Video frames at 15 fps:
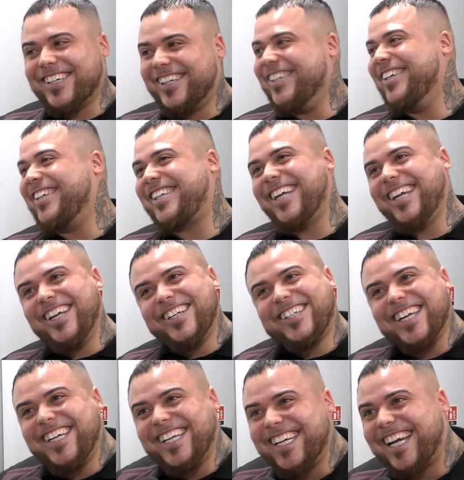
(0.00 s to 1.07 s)
he's gone, you see, you
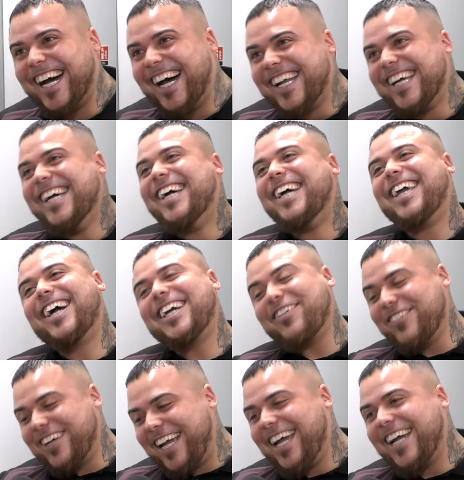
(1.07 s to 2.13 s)
cheeky cunt. I
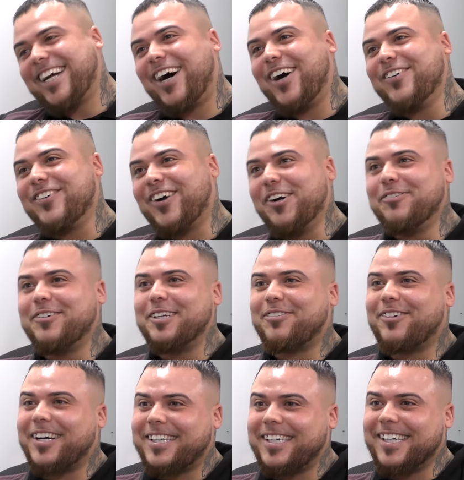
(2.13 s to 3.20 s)
give him a haircut over, over
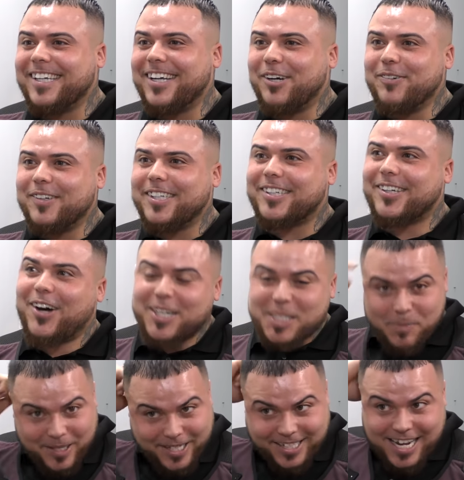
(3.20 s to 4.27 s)
the fucking, over the scar.
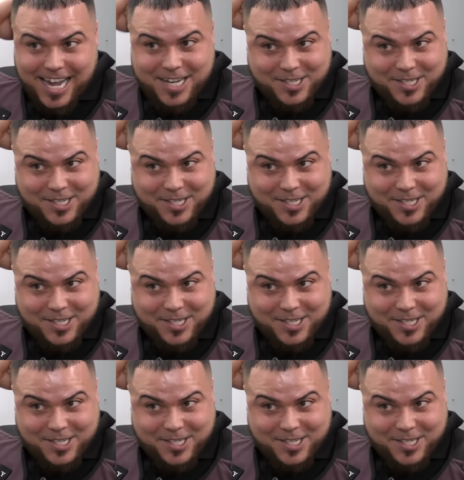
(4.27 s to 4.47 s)
It's a big